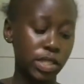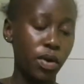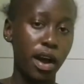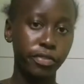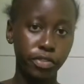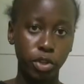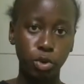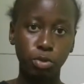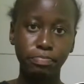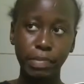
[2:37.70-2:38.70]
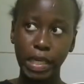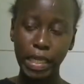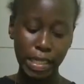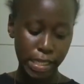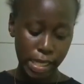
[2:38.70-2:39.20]
you have your
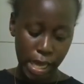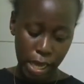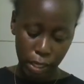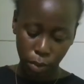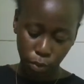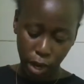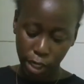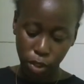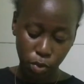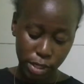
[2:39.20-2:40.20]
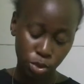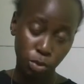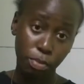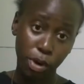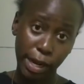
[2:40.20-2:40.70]
meat, while you want to
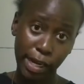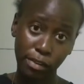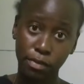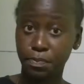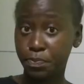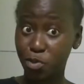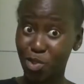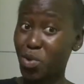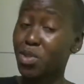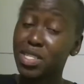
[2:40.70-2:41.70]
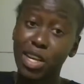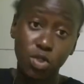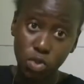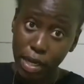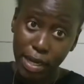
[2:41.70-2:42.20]
boil, because
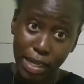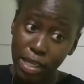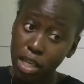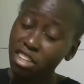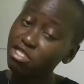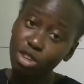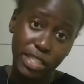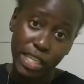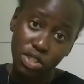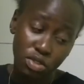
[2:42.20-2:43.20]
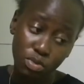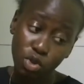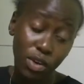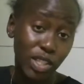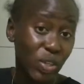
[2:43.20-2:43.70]
najua, don't assume
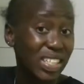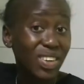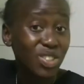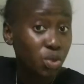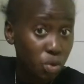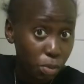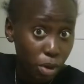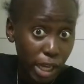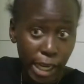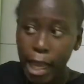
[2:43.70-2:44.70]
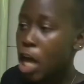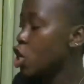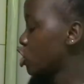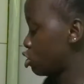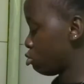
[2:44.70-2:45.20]
kuna watu hata wajui ku boil.
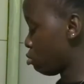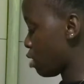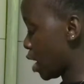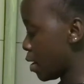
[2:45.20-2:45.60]
So